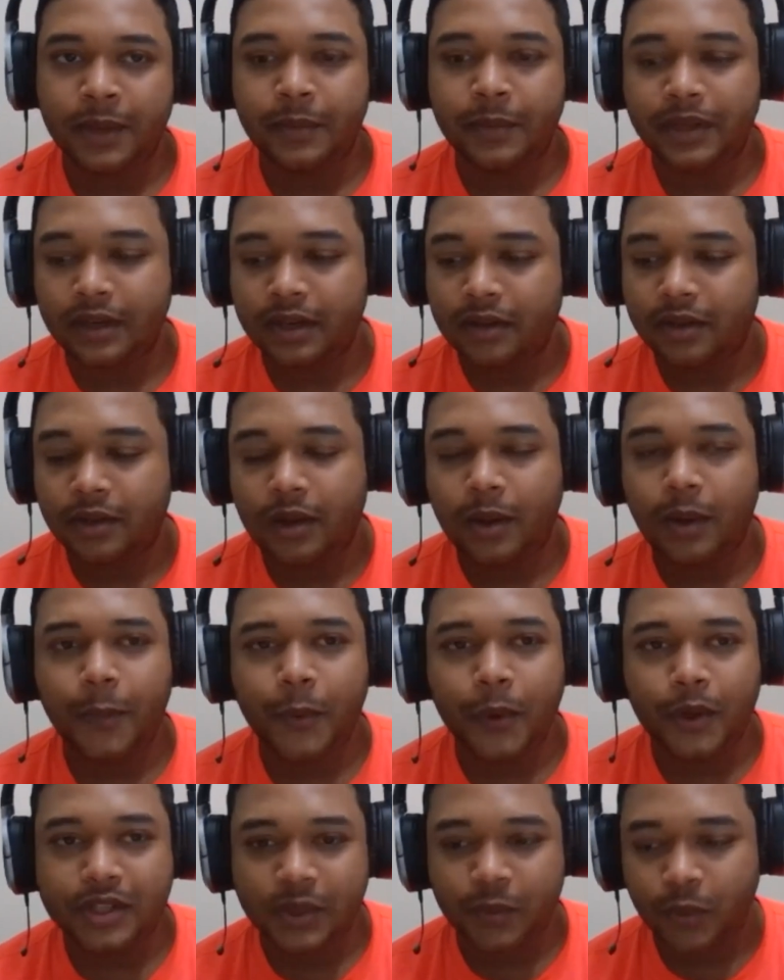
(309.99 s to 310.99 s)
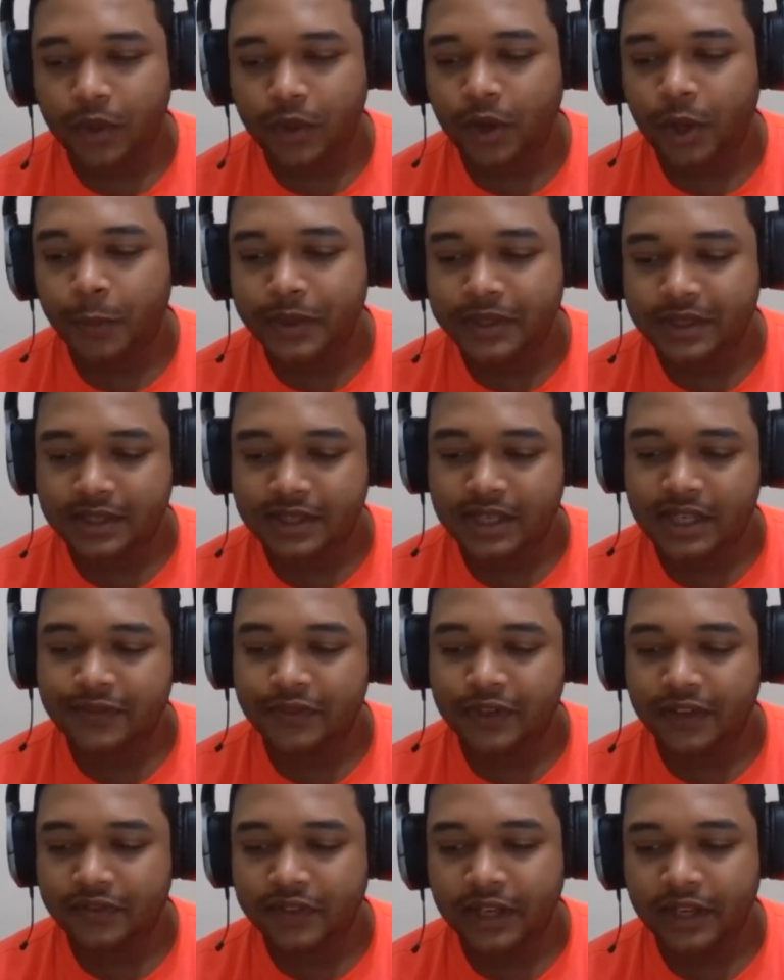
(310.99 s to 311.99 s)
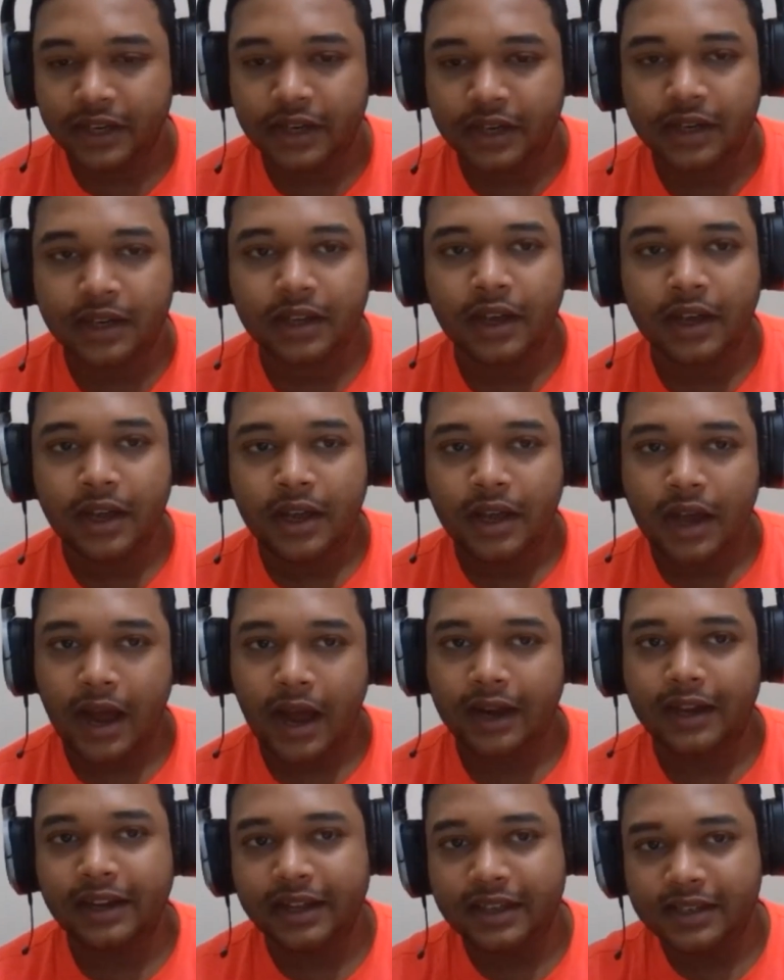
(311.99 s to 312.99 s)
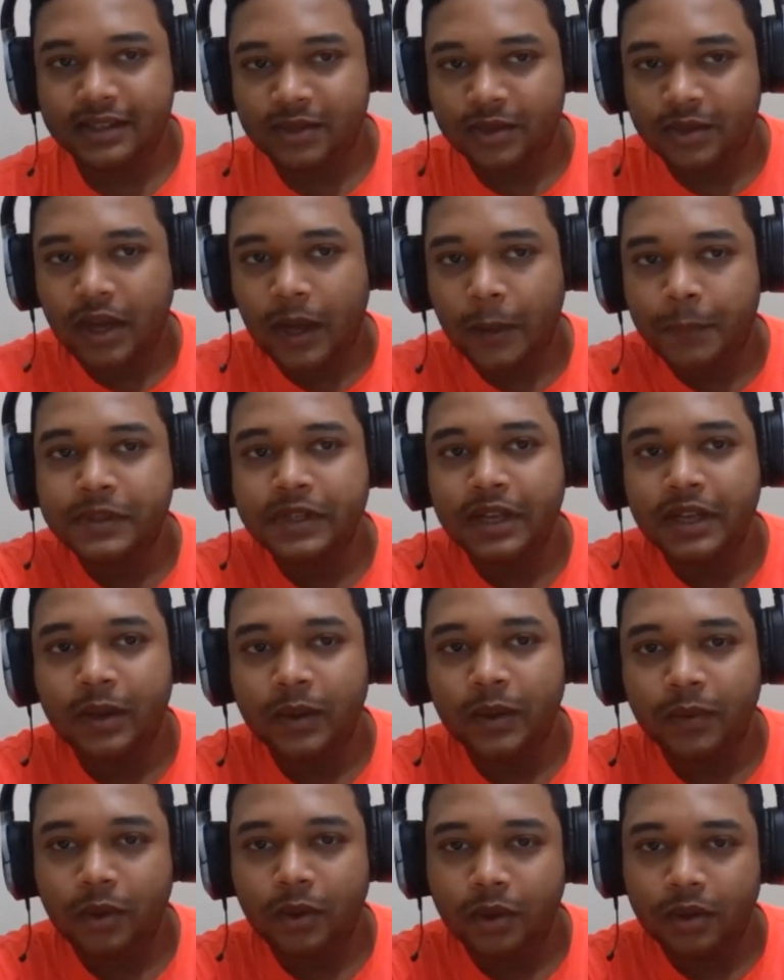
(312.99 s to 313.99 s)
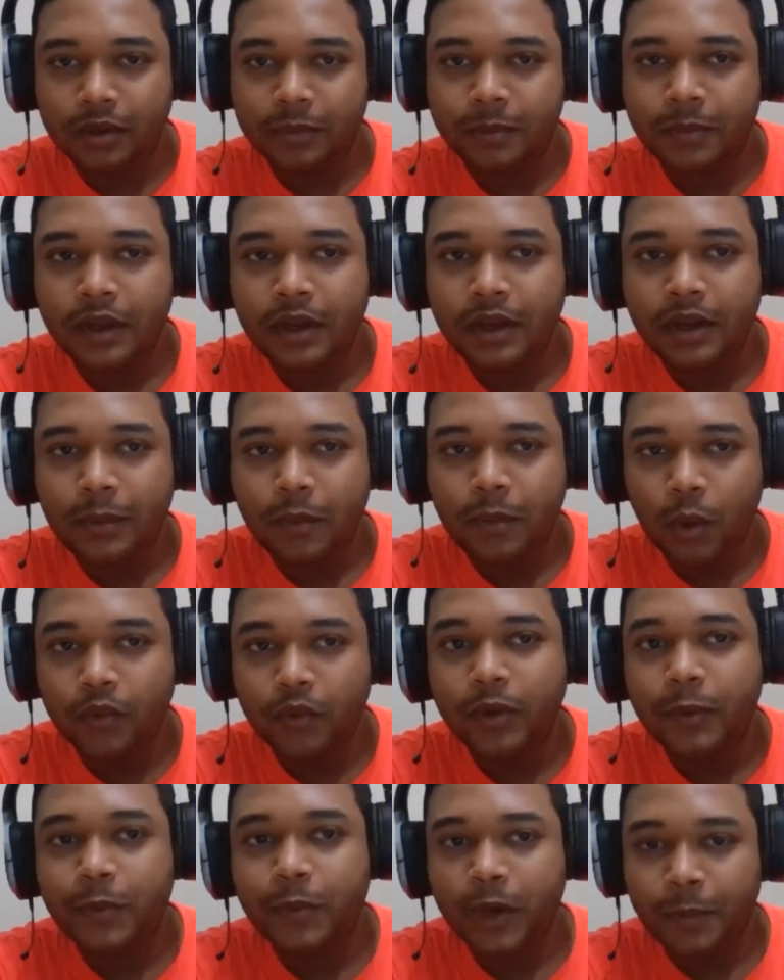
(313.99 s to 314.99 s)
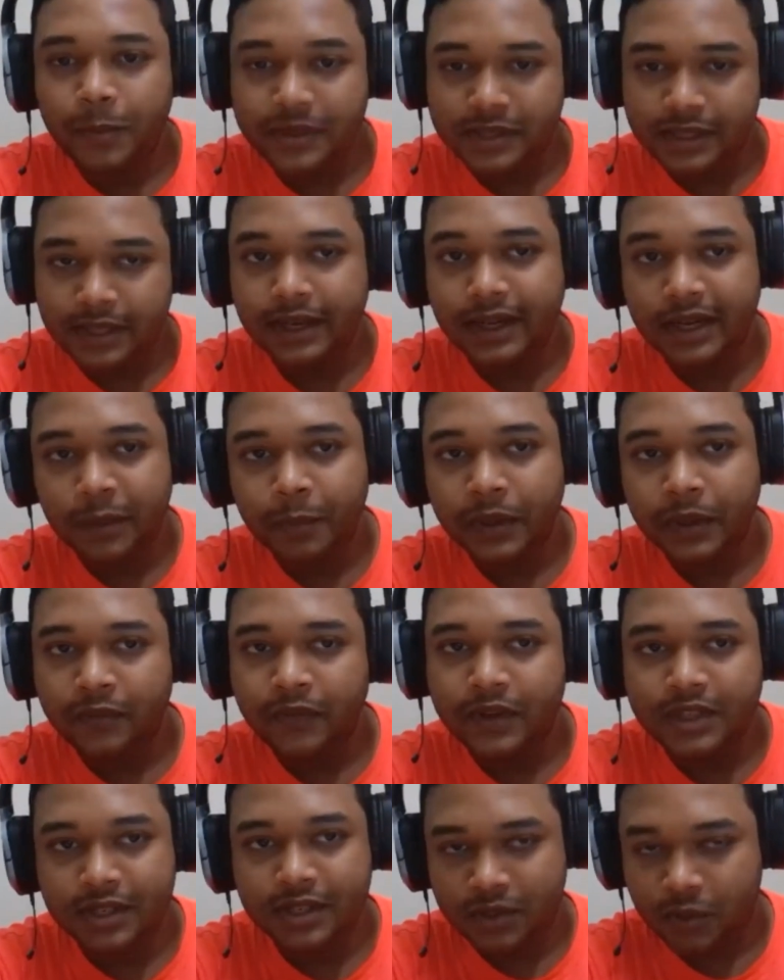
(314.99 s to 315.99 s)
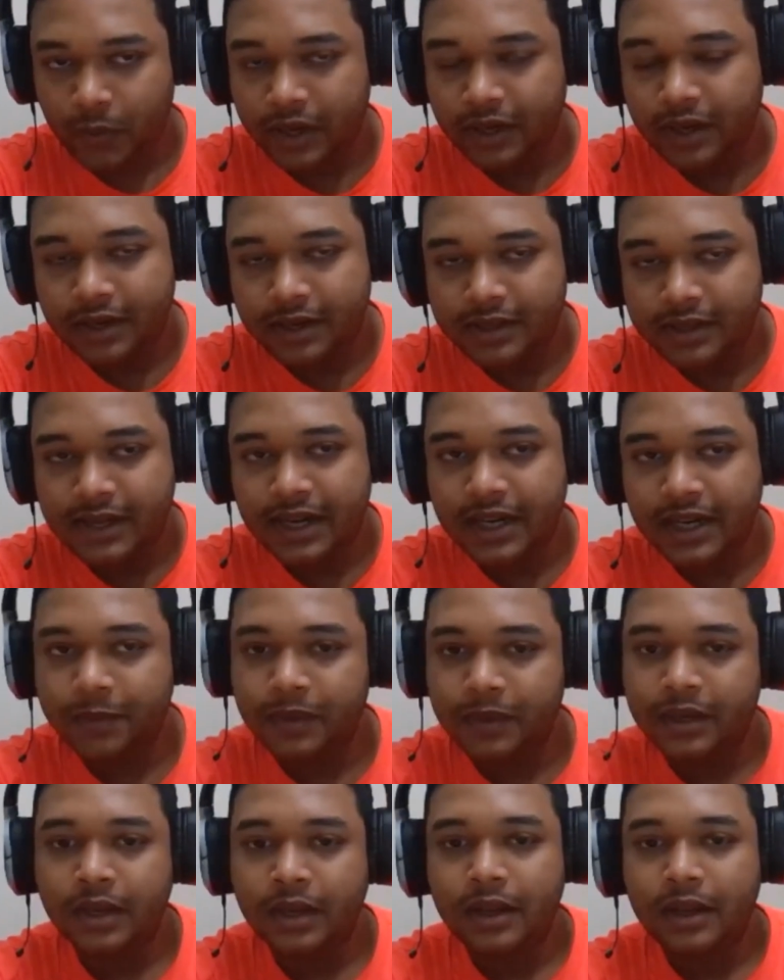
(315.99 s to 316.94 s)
I mean, a project would not be successful if they didn't at least upsell or overpromise a little bit, which is quite understandable.